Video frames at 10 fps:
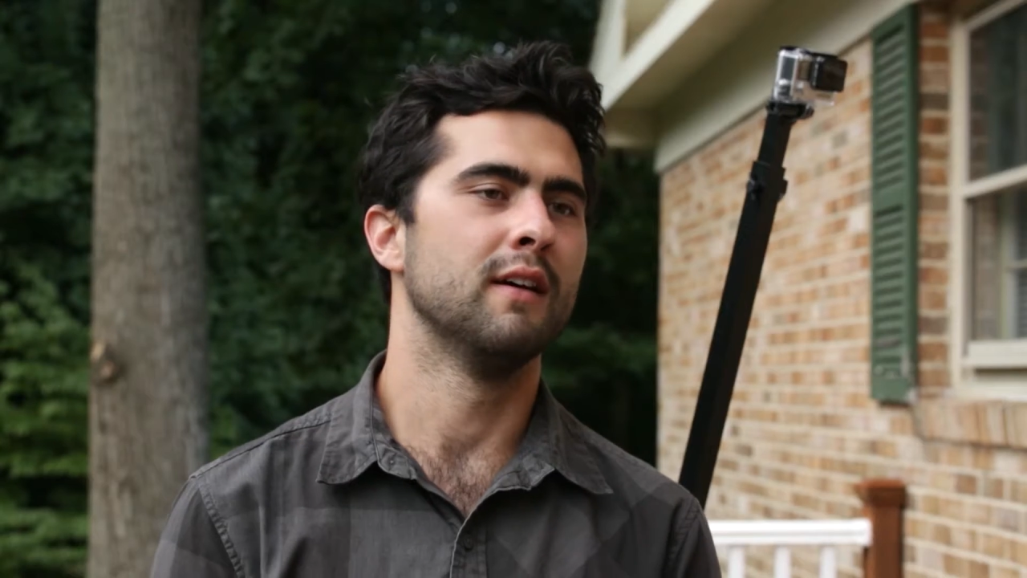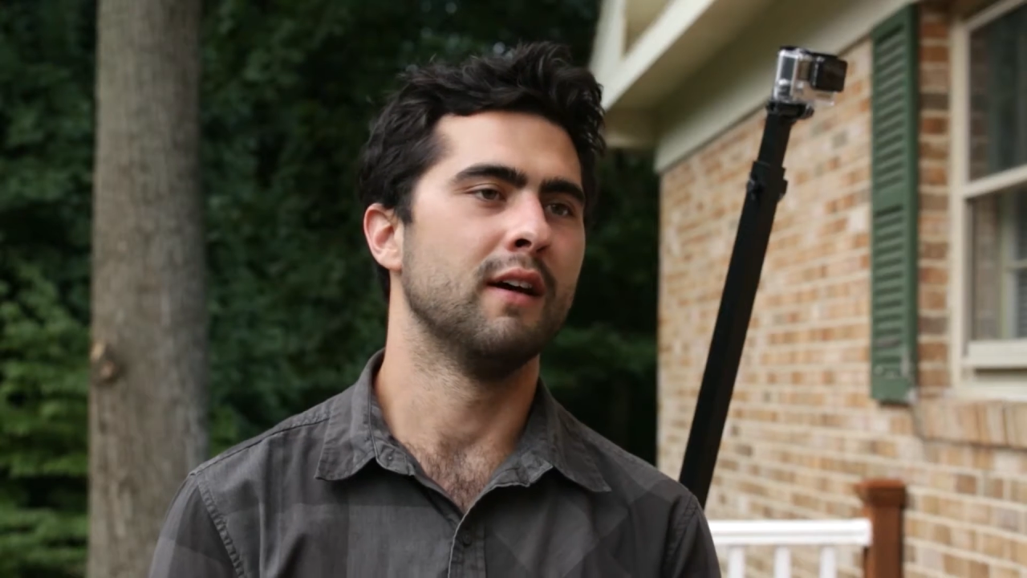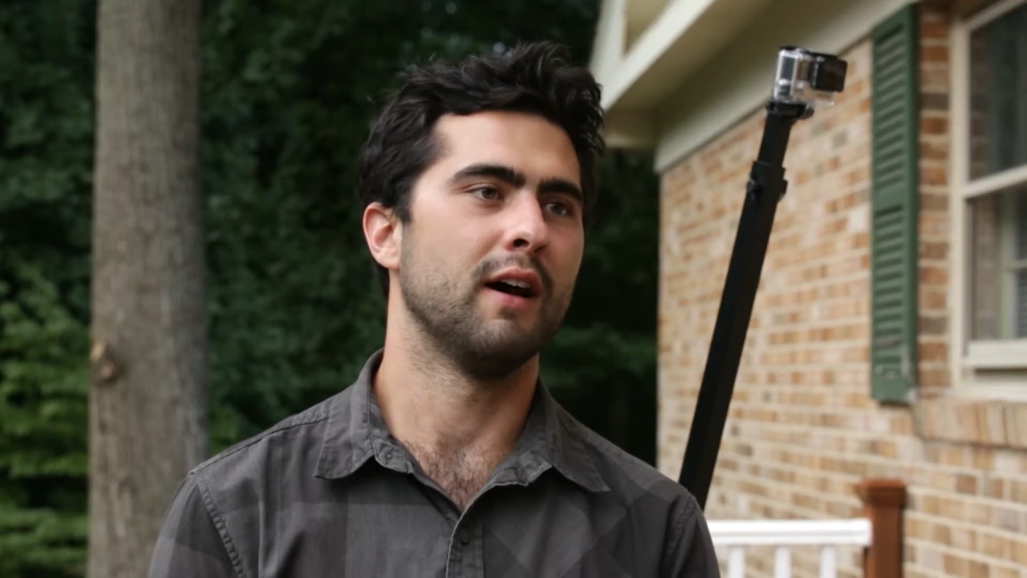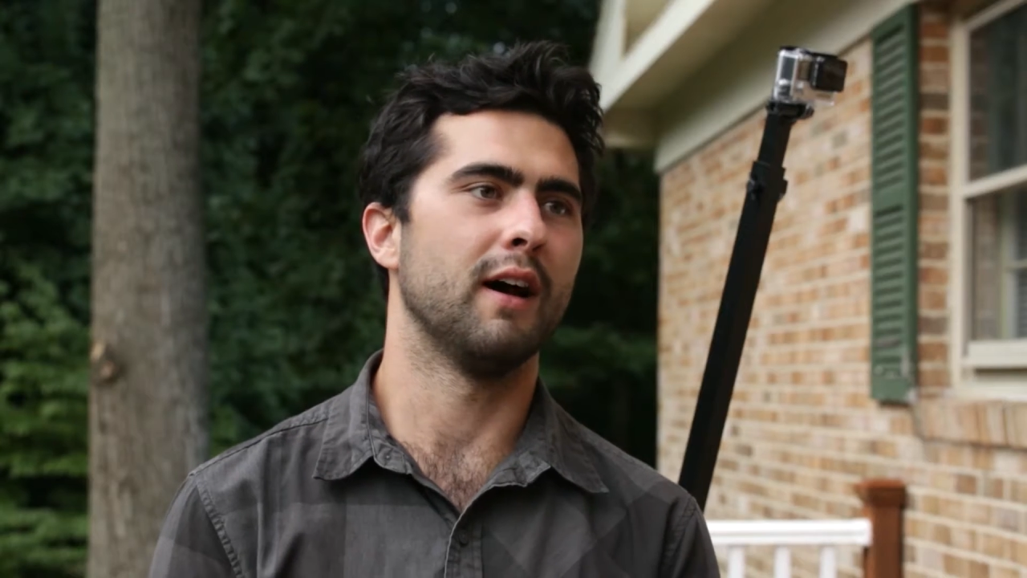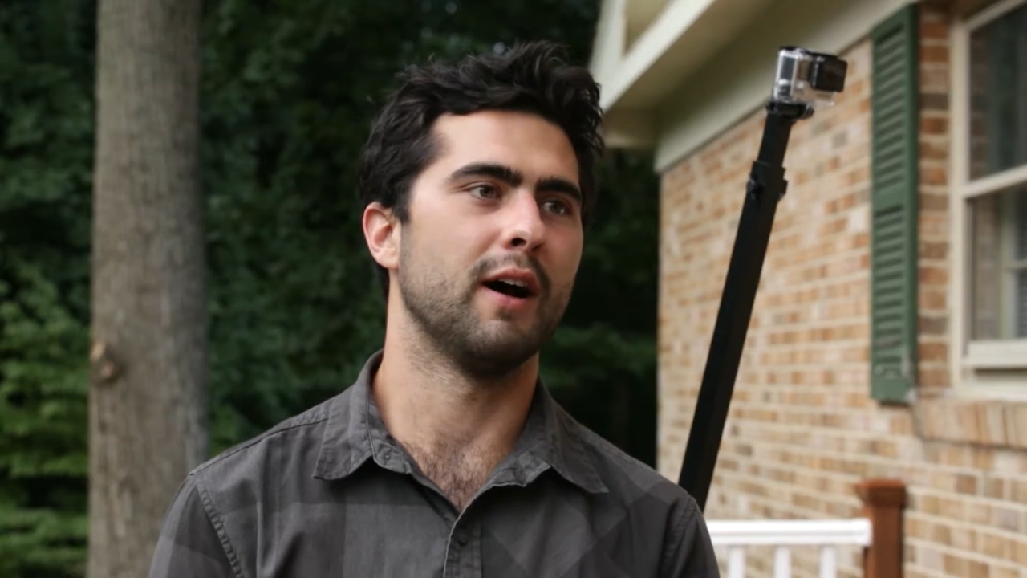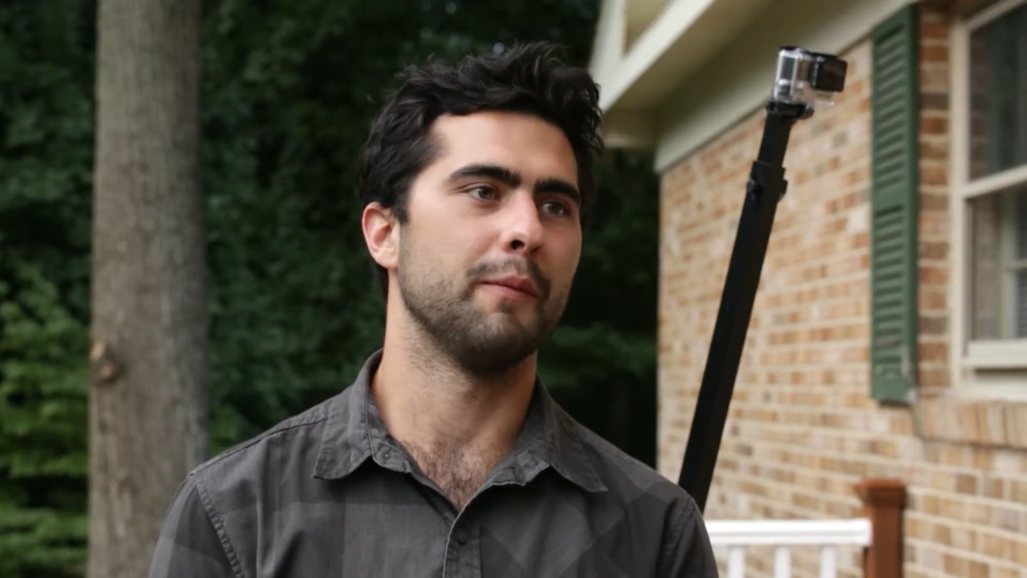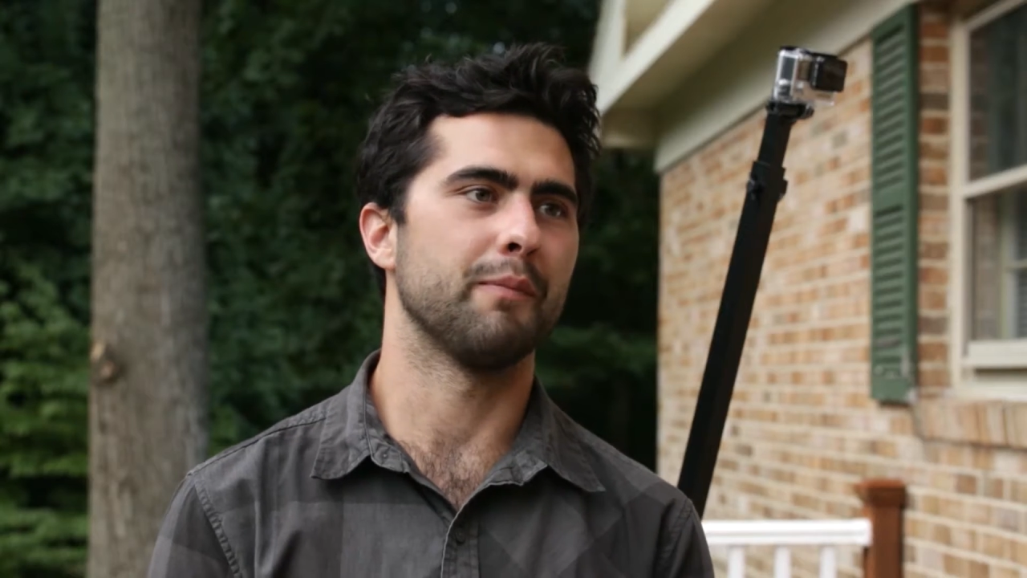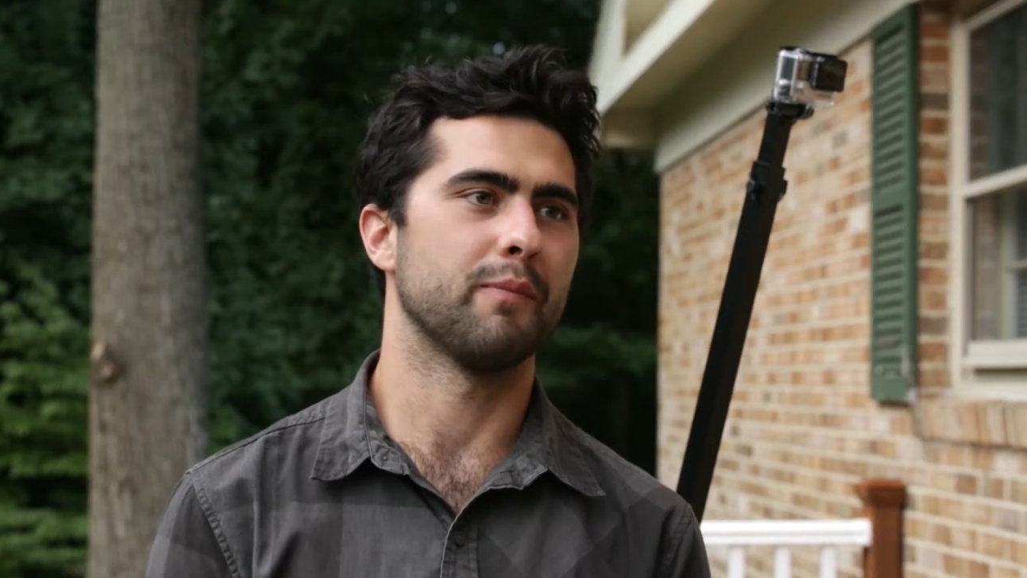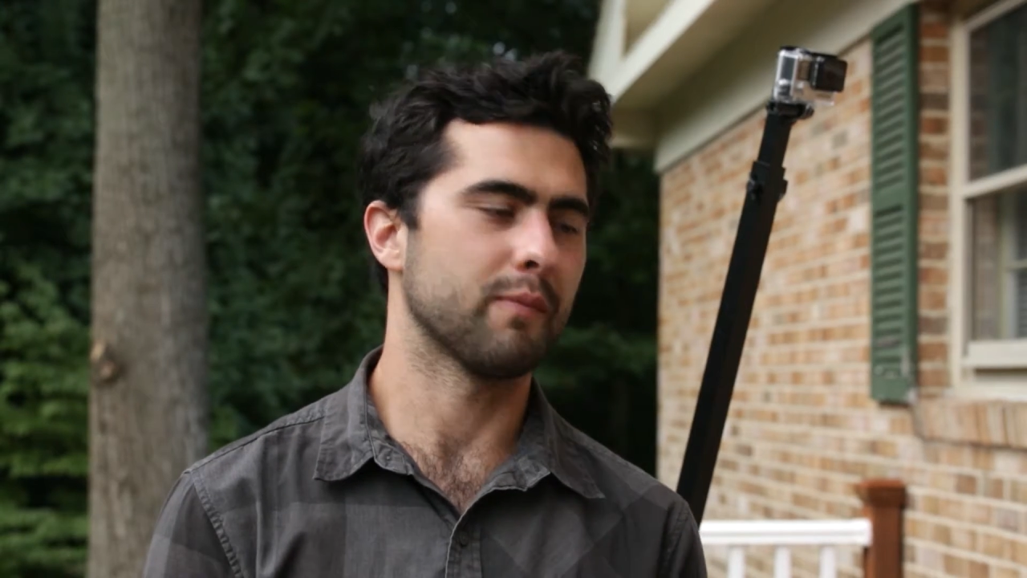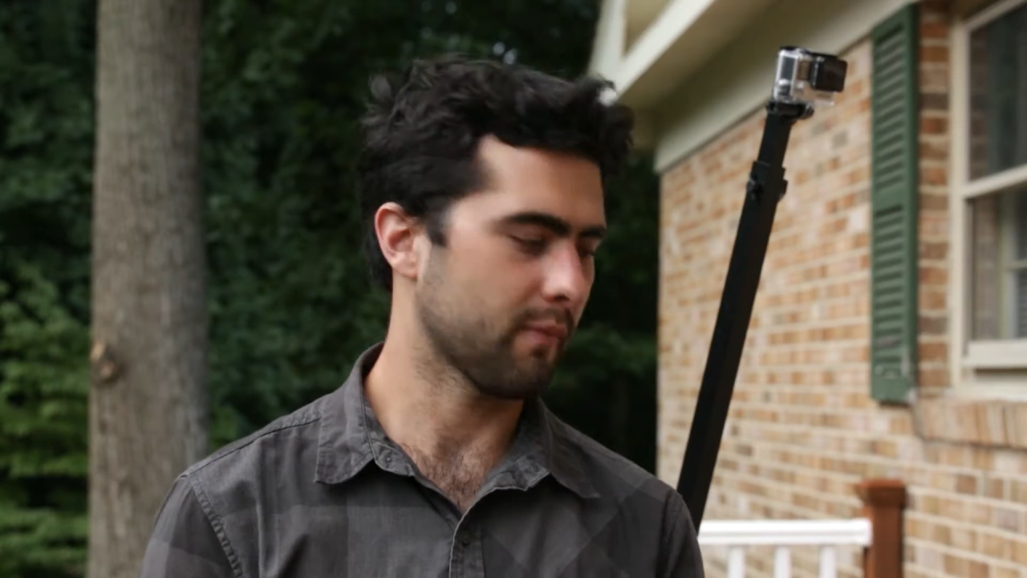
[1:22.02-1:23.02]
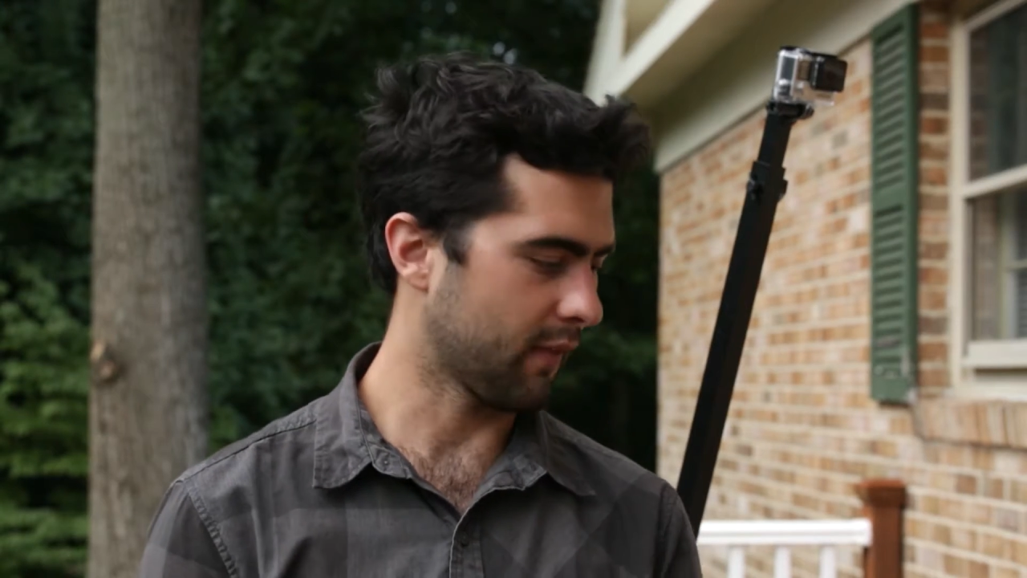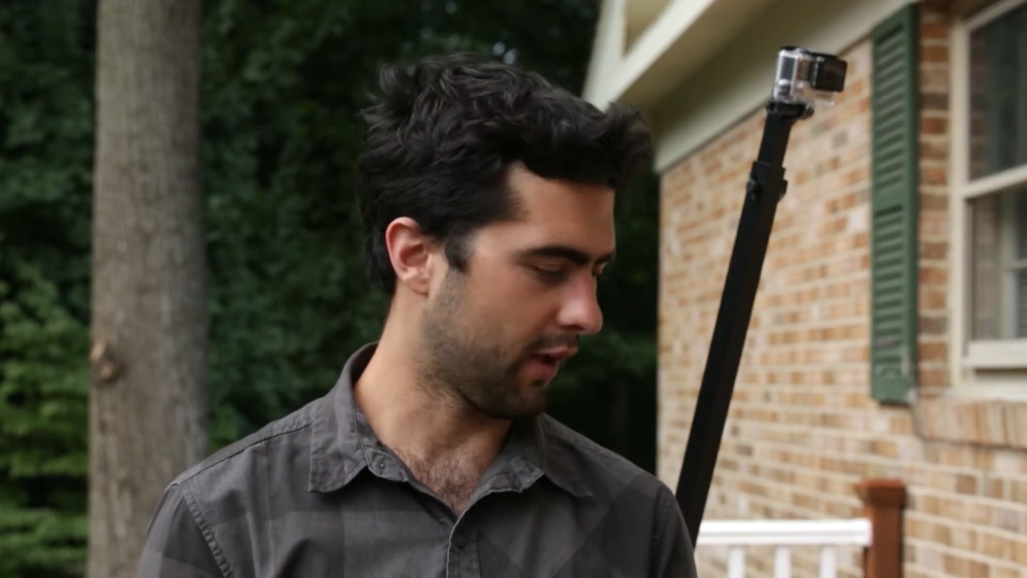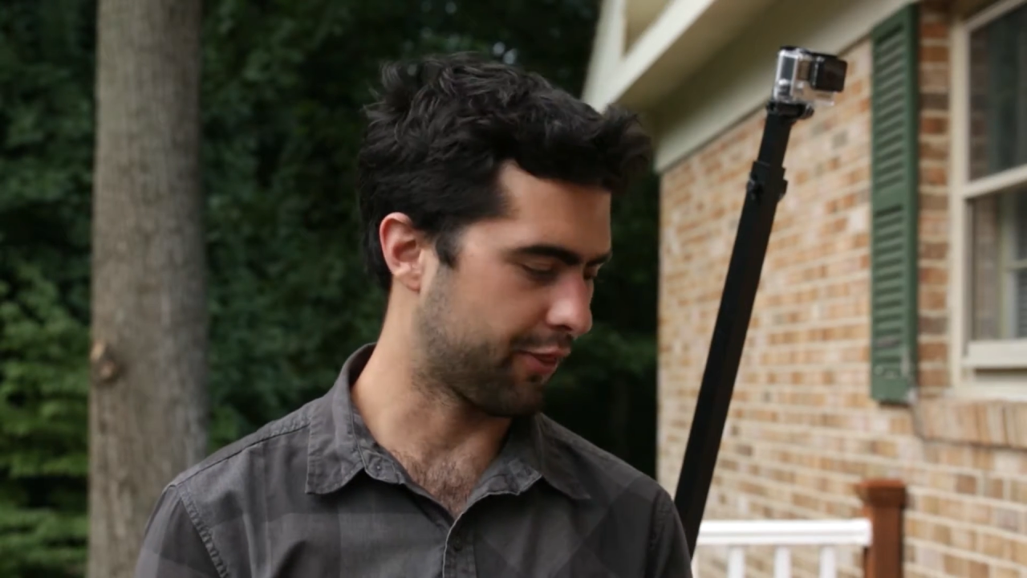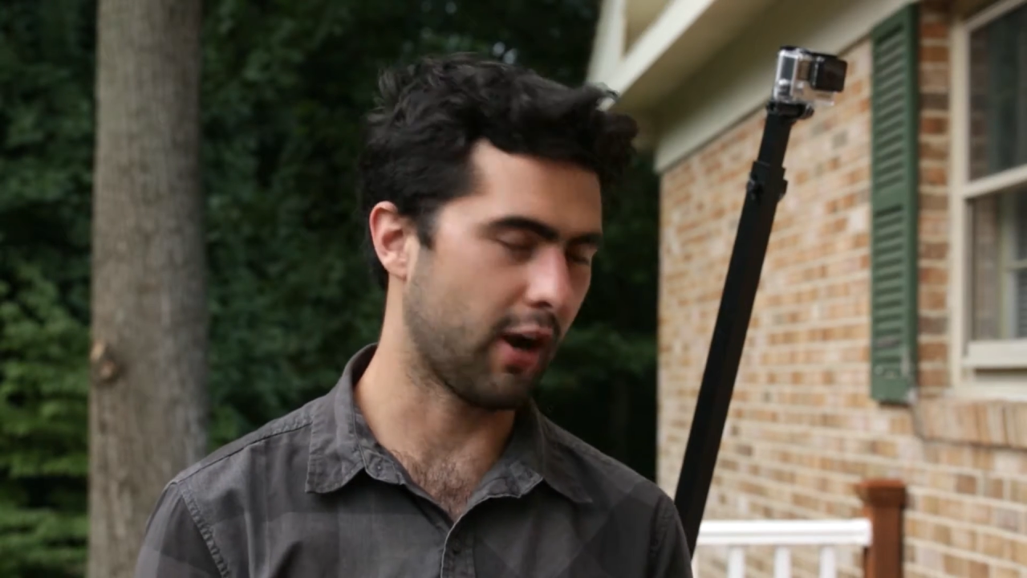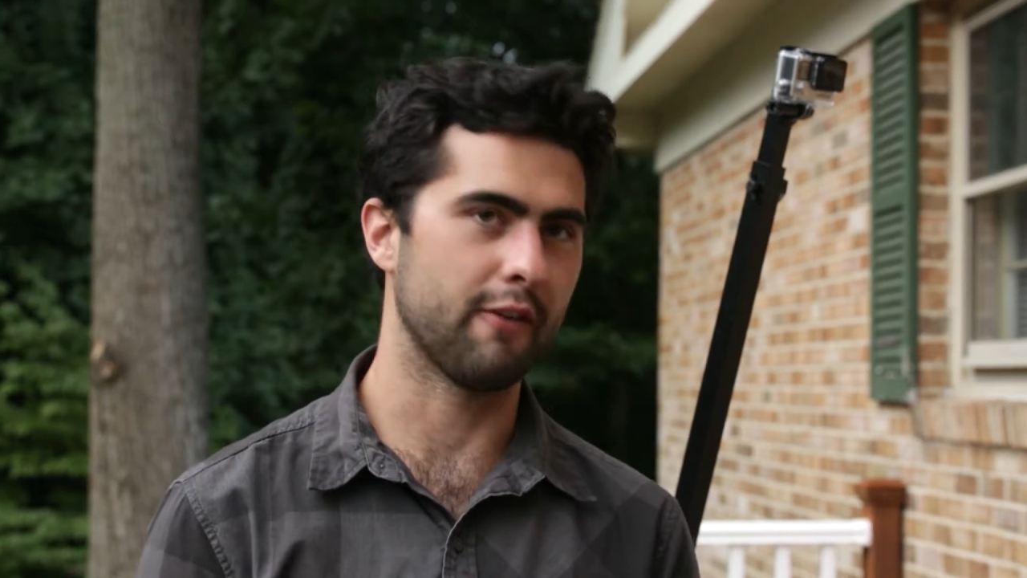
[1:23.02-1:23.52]
um, I
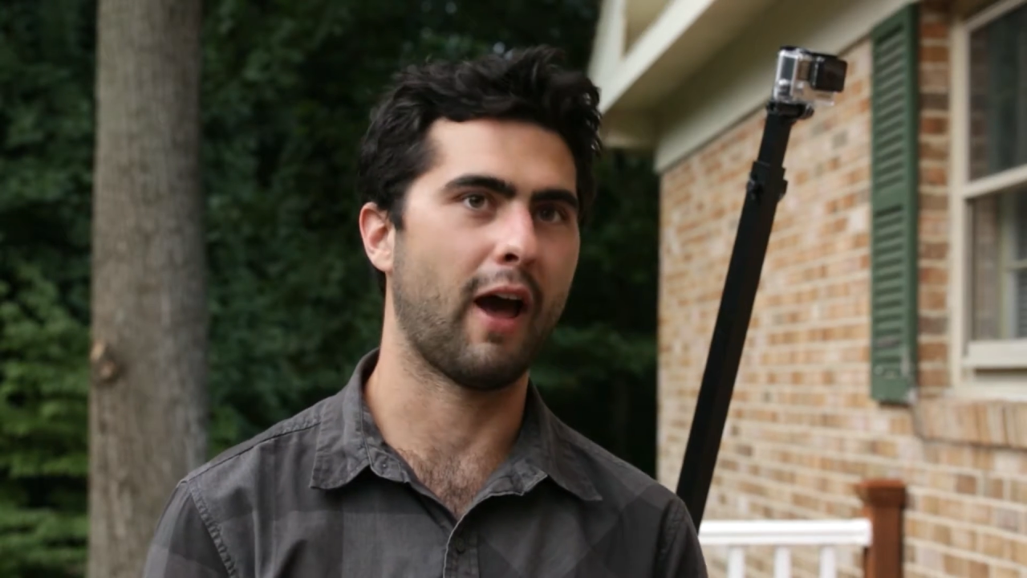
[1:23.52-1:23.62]
thought of